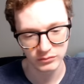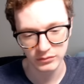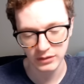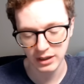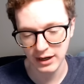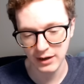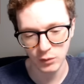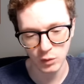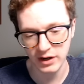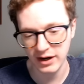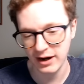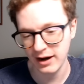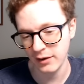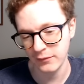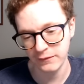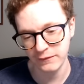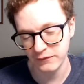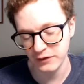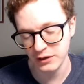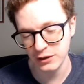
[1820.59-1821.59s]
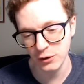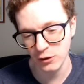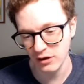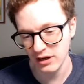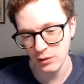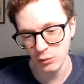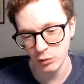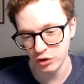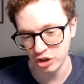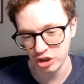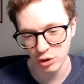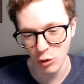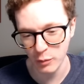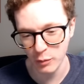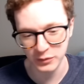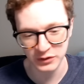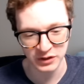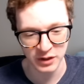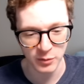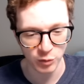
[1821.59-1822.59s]
I figured he would show
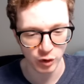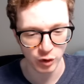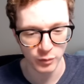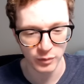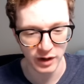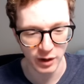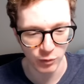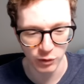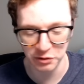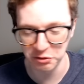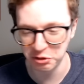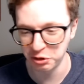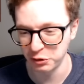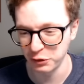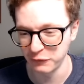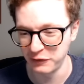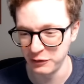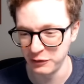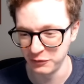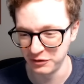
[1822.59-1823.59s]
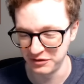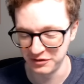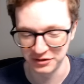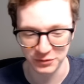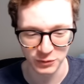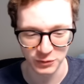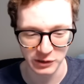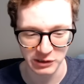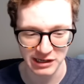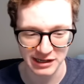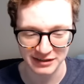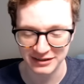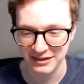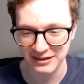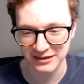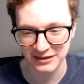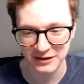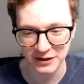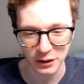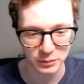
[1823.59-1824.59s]
up somewhere, but I wasn't sure if he was the
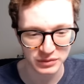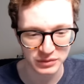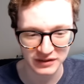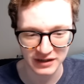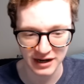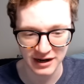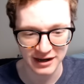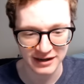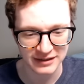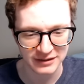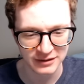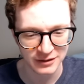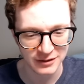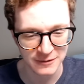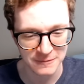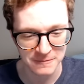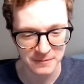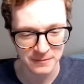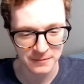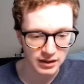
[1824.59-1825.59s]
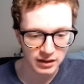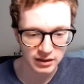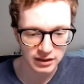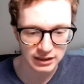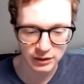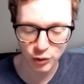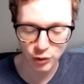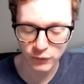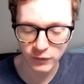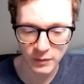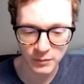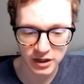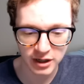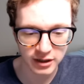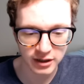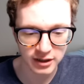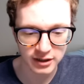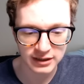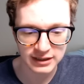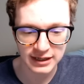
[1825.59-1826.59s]
2018 Cubs guy. You know, if I'm
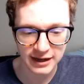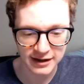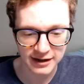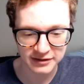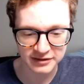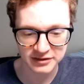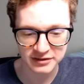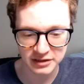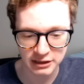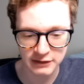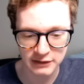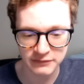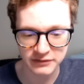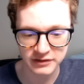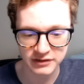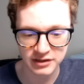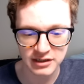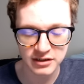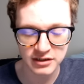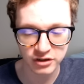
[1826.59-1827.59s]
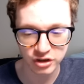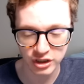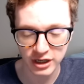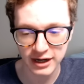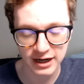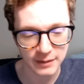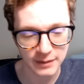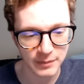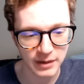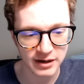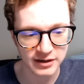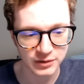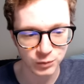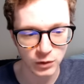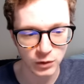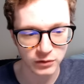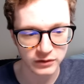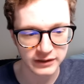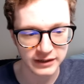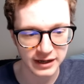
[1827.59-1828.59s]
gonna guess Steve Cishek, I might as
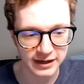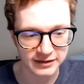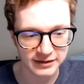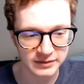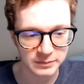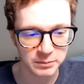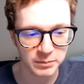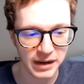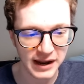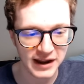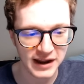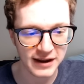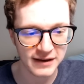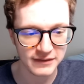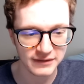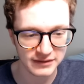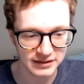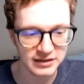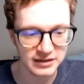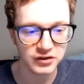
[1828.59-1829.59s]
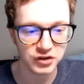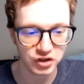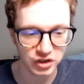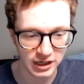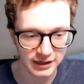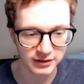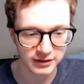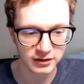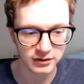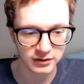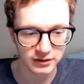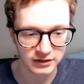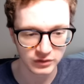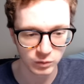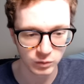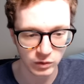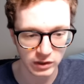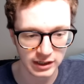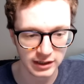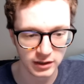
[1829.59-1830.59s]
well guess Pat Neshek as
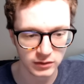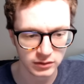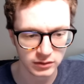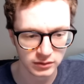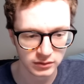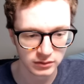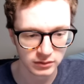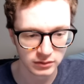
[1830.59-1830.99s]
well.